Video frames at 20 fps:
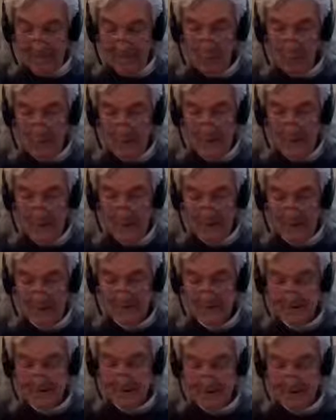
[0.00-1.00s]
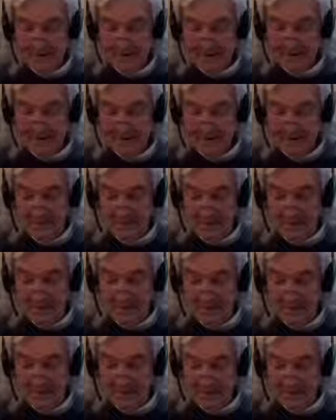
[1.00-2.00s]
within us, okay, the spirit
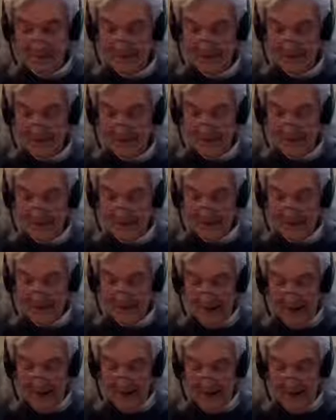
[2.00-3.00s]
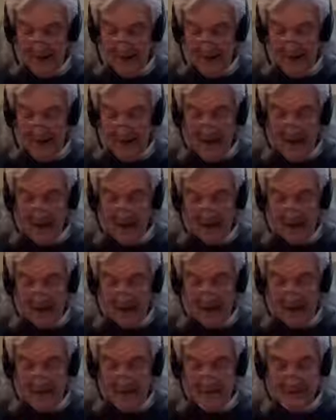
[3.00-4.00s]
within us. And
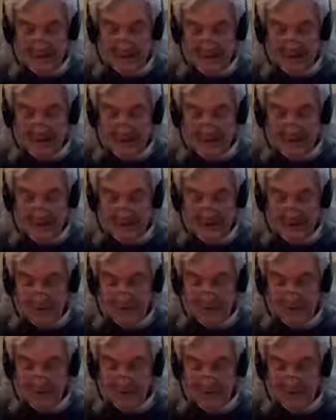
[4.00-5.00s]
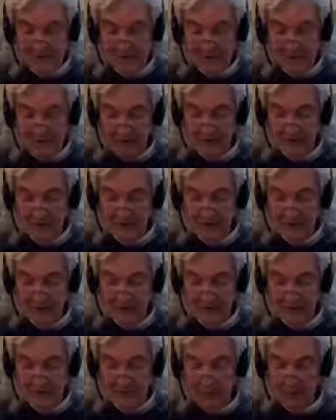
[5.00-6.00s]
it has nothing to do with the spirits of
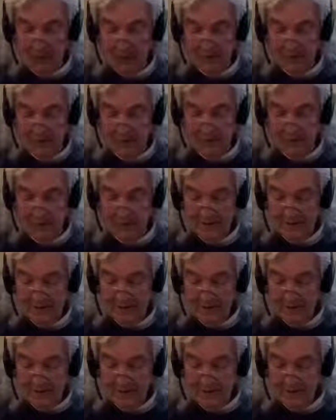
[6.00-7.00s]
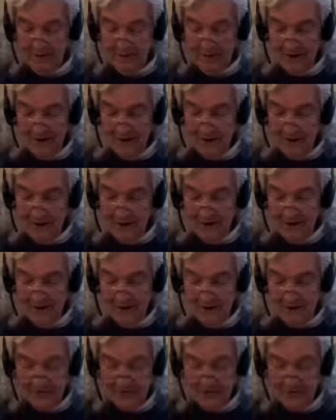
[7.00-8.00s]
the departed. You may
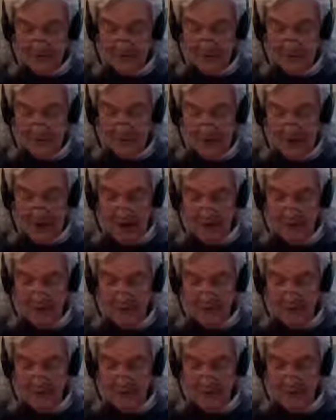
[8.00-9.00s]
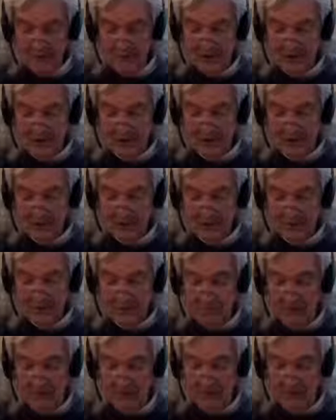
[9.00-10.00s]
use the terminology which has
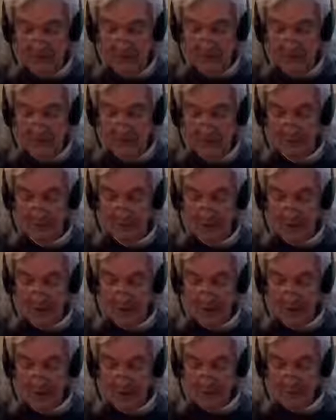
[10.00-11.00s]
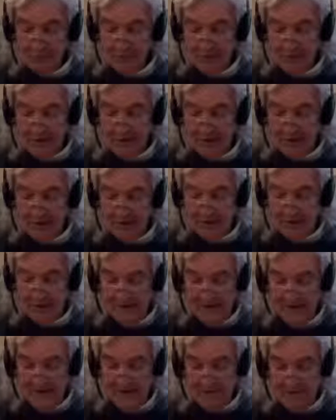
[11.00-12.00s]
most meaning for you, provided
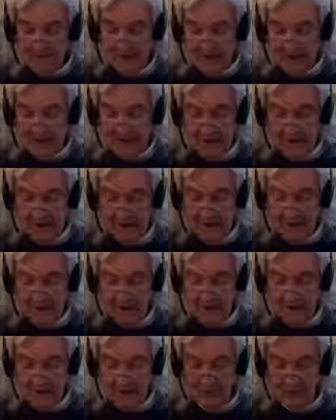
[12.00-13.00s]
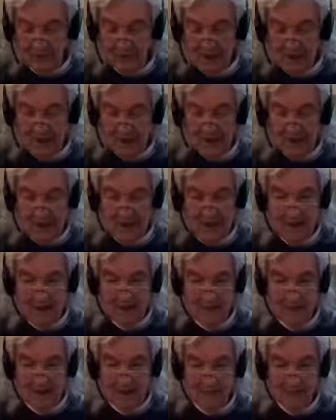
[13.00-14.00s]
it is the meaning given you
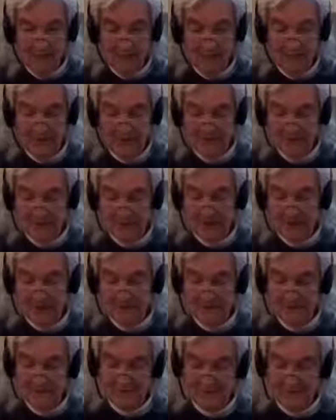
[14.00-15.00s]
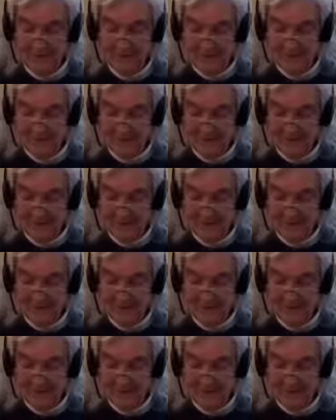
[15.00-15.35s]
in and through these letters.